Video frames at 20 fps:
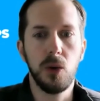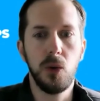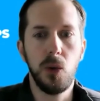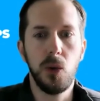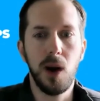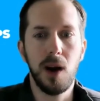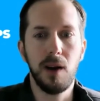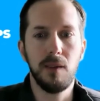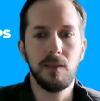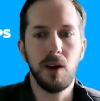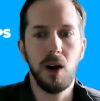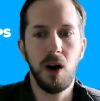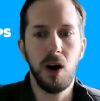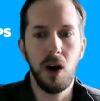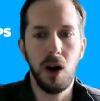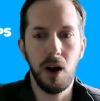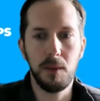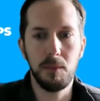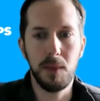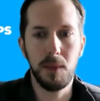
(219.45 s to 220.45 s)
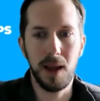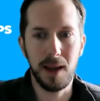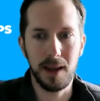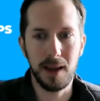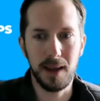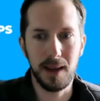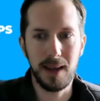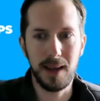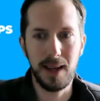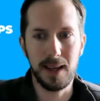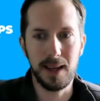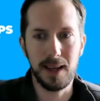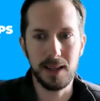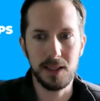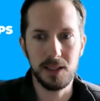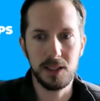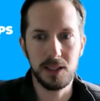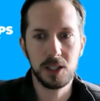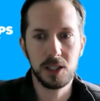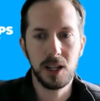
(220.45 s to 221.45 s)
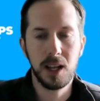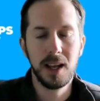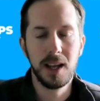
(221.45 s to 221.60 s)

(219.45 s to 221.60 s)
who have unmet needs,